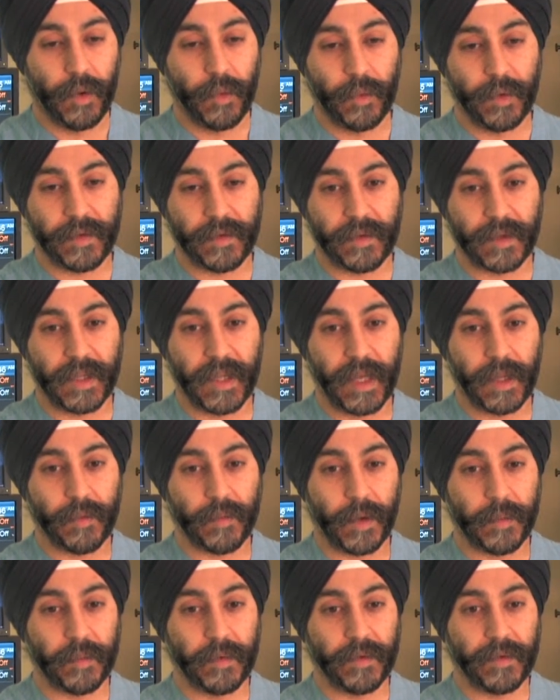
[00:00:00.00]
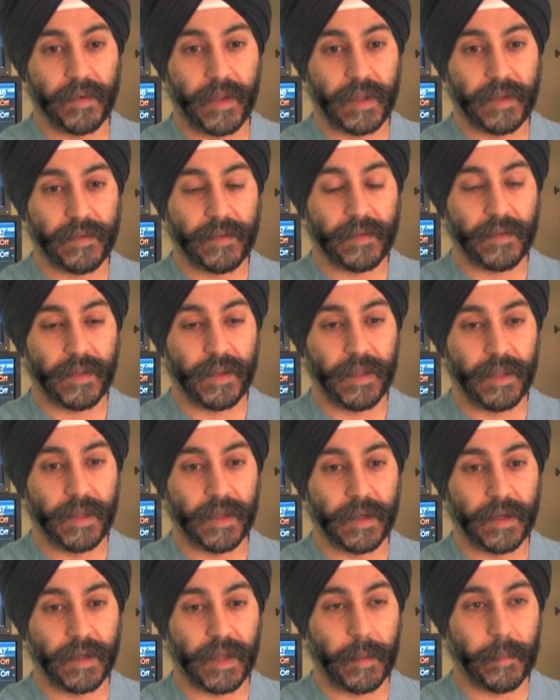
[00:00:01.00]
which again represents the
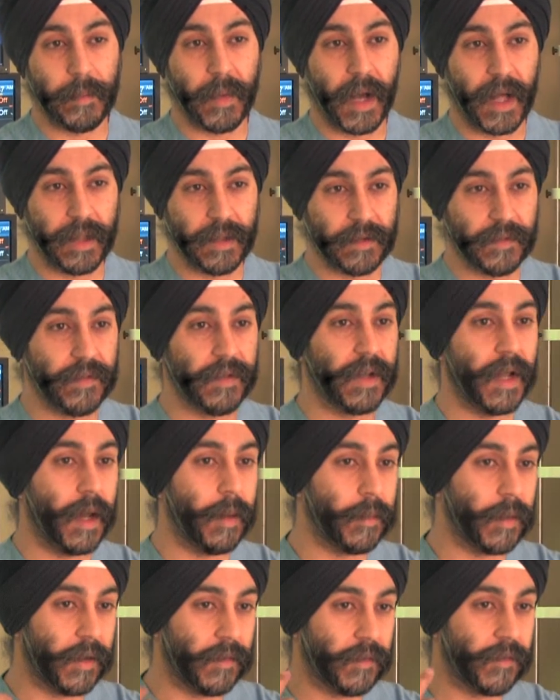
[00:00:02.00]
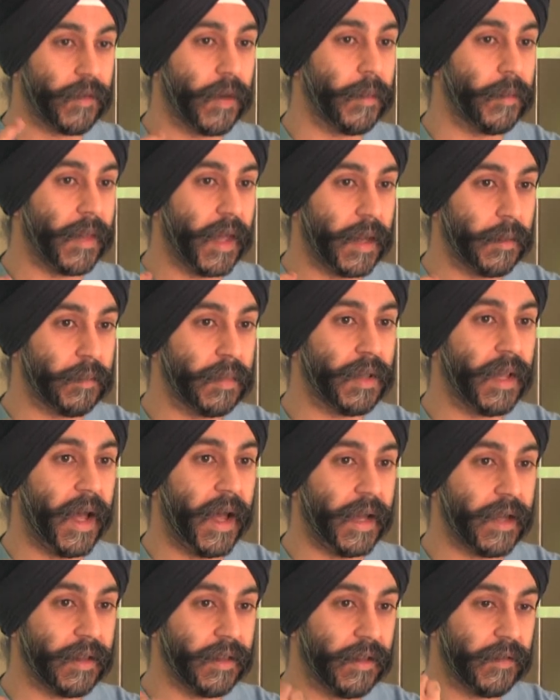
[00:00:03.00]
embolic phenomenon from that
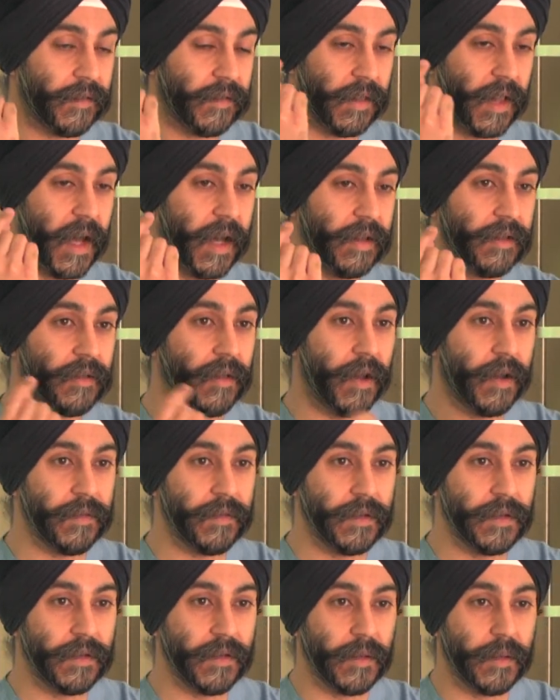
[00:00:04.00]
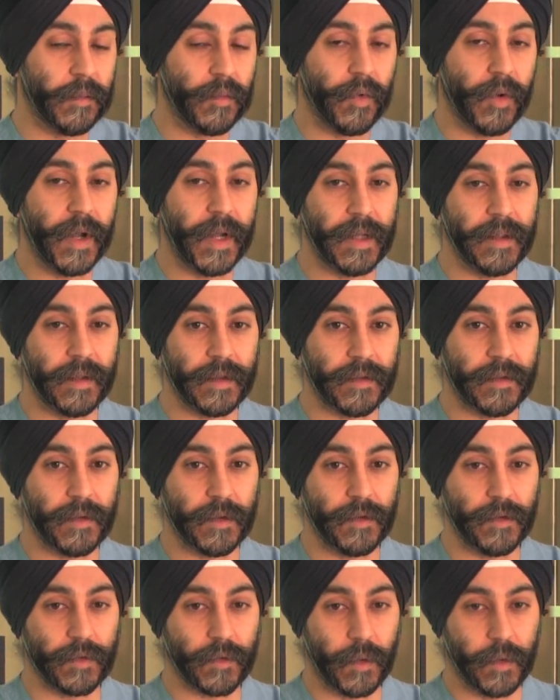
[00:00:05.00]
plaque that flies off into the brain that
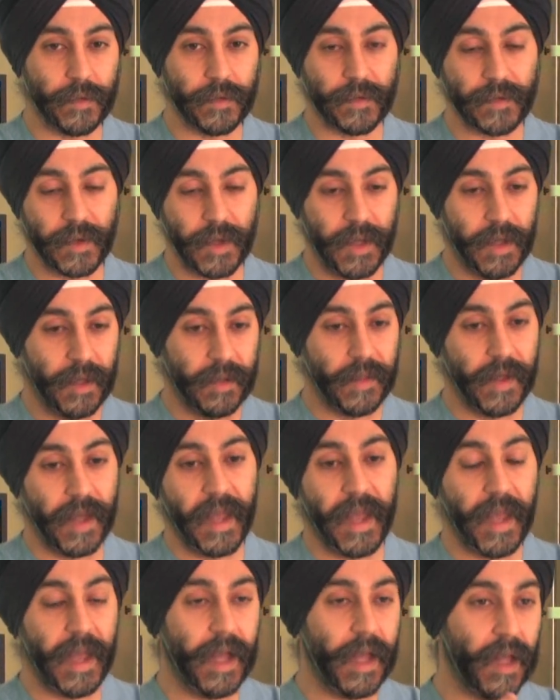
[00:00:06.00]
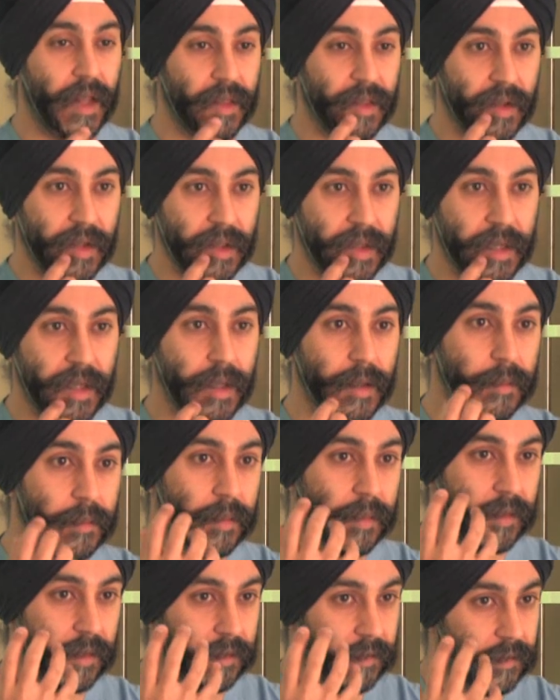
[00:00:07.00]
controls the hand, the lip,
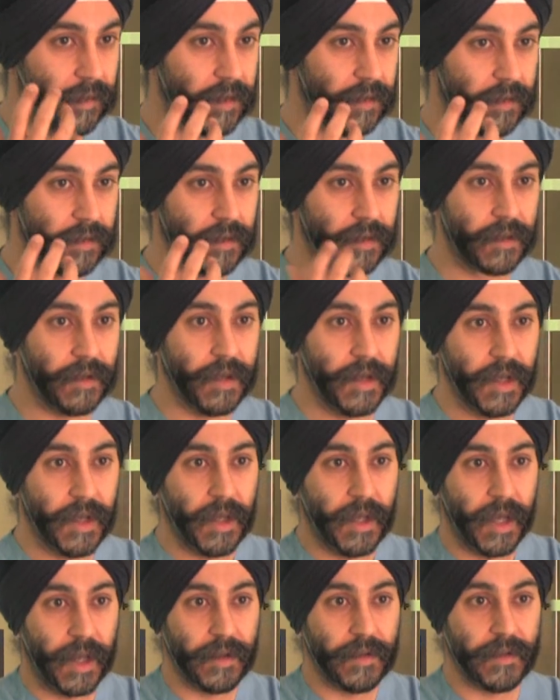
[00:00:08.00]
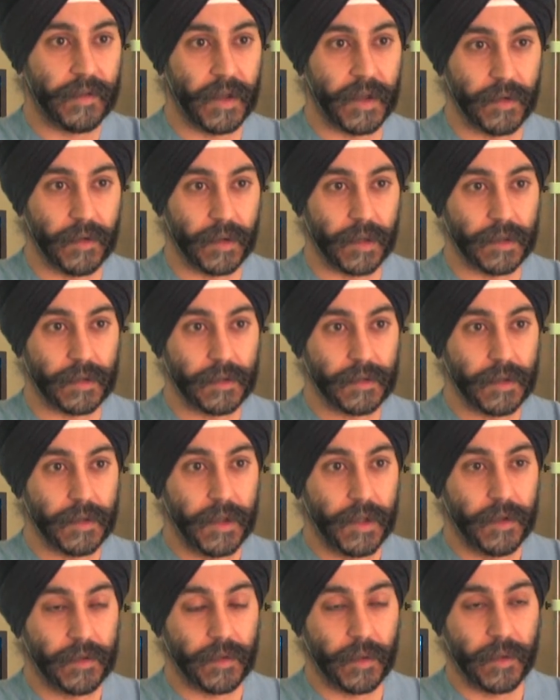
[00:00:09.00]
the vision, etc.
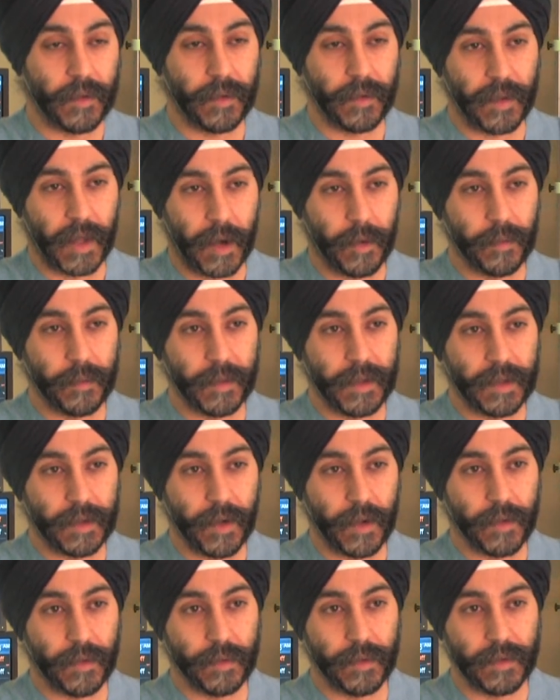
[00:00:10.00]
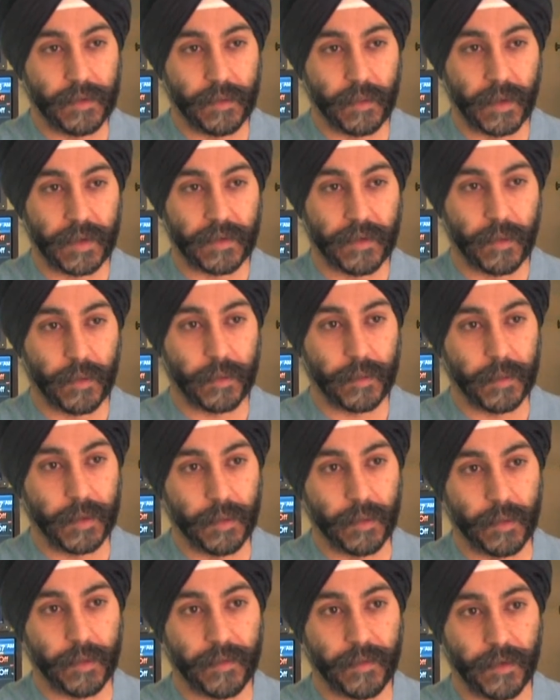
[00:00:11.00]
So that would be another reason why someone would be
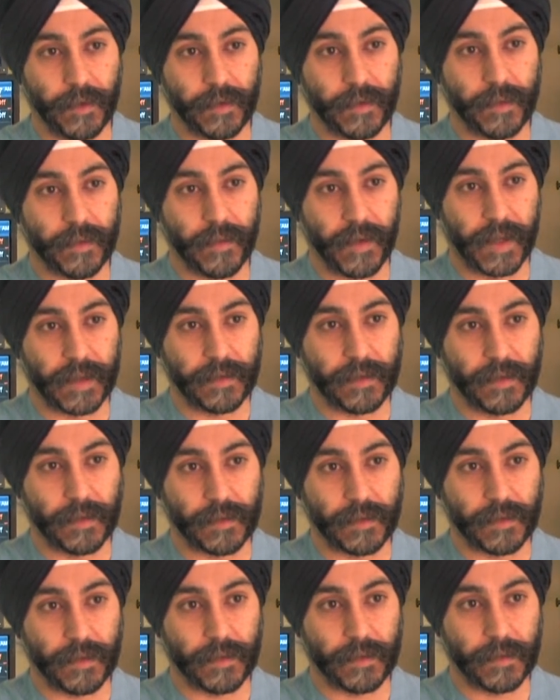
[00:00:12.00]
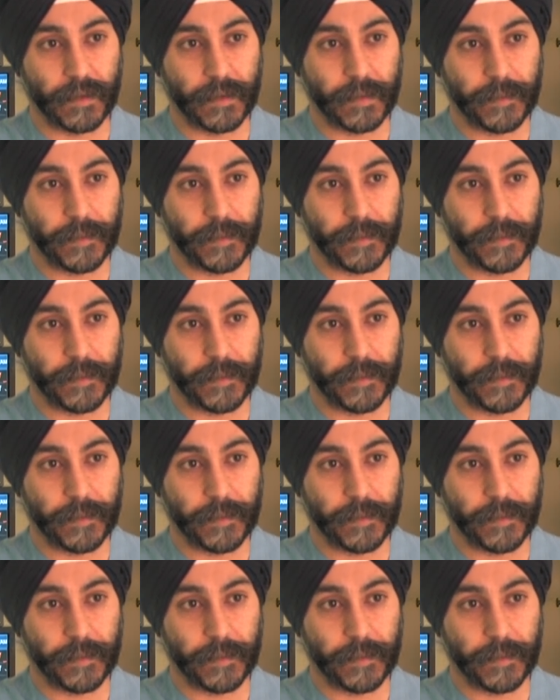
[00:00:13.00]
referred to a vascular surgeon.